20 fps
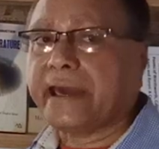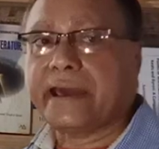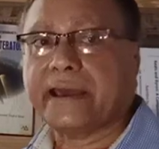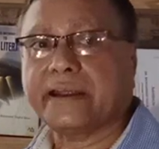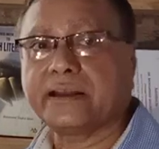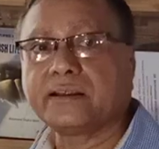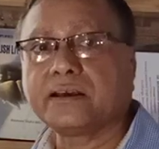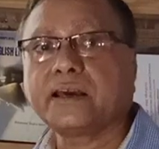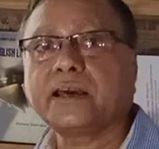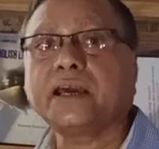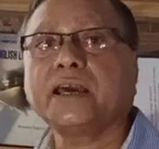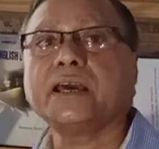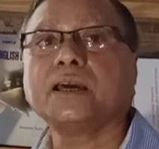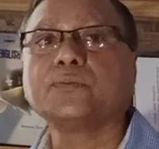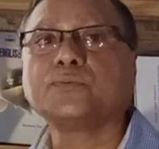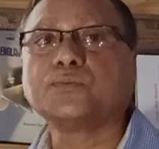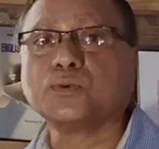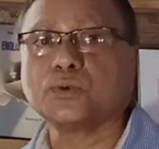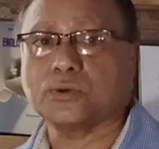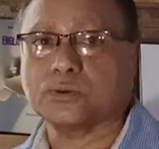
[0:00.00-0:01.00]
an
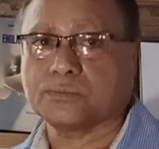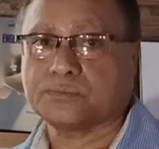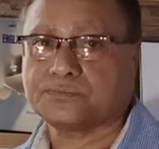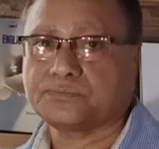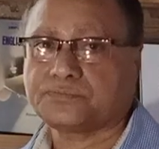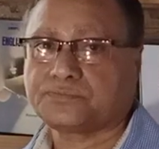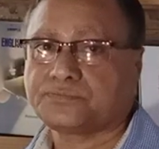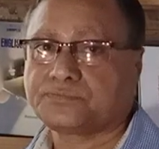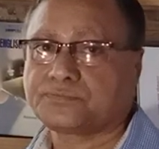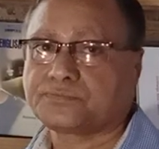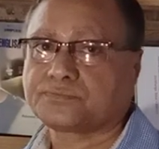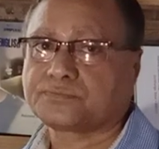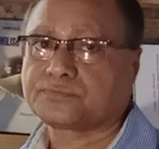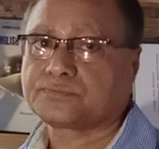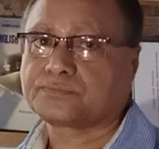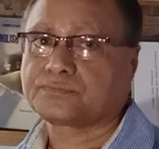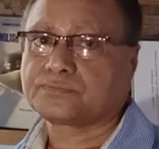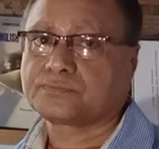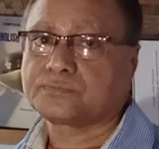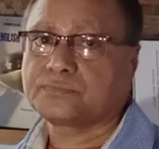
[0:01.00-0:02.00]
A4.
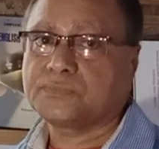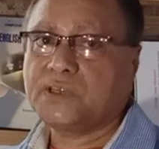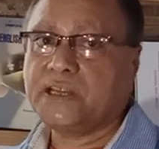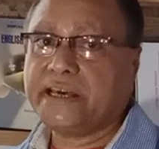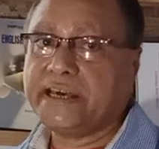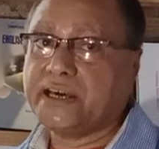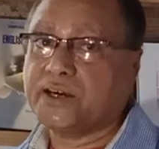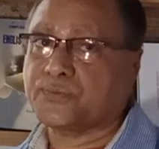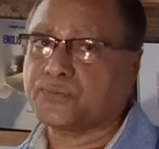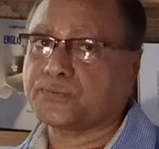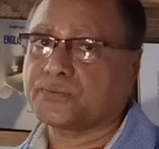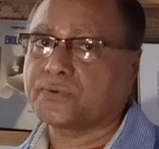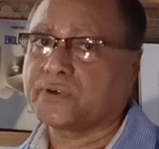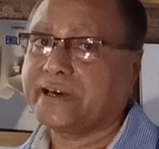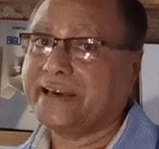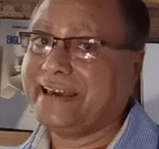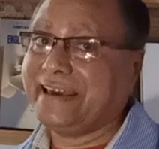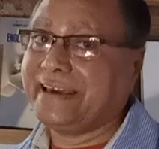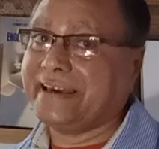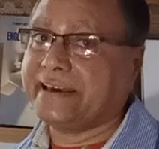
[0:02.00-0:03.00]
F,
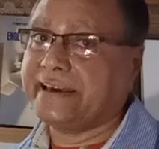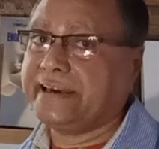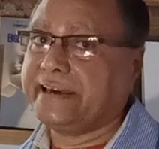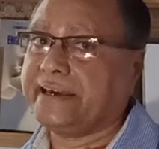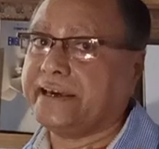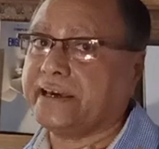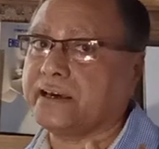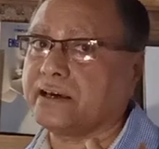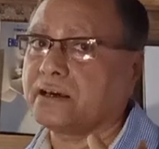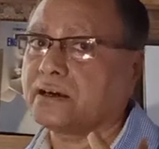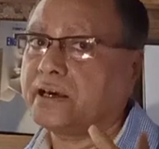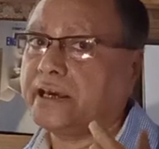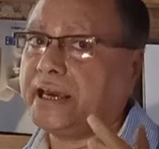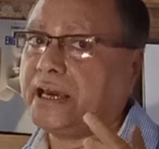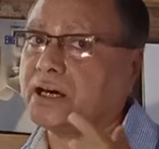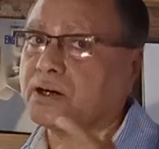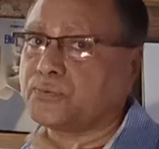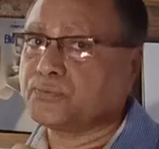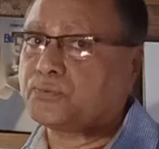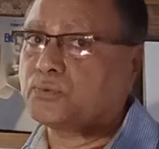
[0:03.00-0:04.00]
A,
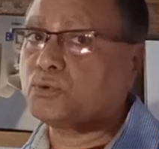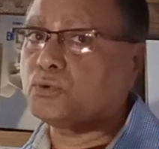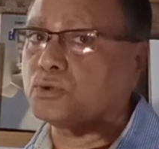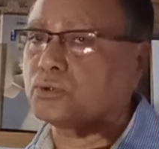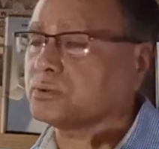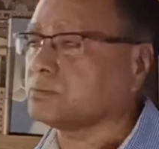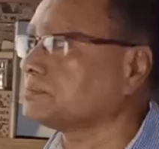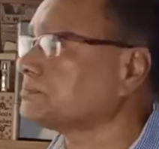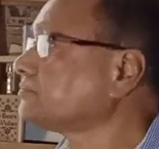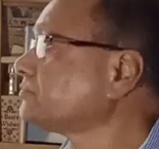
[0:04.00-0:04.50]
F, O.